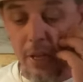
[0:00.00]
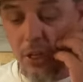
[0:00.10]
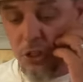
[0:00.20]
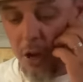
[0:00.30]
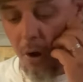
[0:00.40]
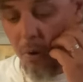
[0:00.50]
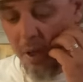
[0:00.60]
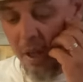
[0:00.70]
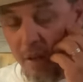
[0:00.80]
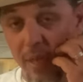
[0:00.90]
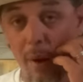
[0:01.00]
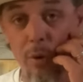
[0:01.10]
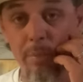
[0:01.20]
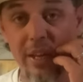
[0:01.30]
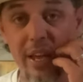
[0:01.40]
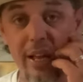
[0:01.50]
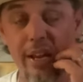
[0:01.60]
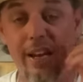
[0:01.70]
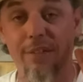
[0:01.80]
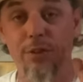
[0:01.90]
So that would be it.
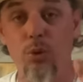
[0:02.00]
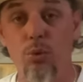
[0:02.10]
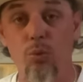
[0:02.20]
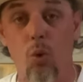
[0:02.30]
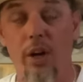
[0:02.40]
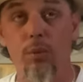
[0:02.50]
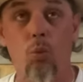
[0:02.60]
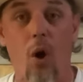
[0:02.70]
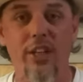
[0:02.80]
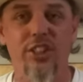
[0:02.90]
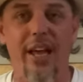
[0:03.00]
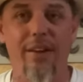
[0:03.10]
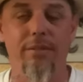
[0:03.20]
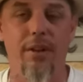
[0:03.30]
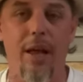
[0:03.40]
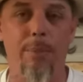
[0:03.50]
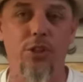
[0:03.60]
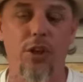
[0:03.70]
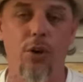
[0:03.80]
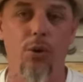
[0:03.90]
And if you want to watch that
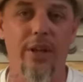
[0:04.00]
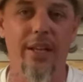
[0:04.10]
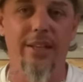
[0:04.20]
episode, it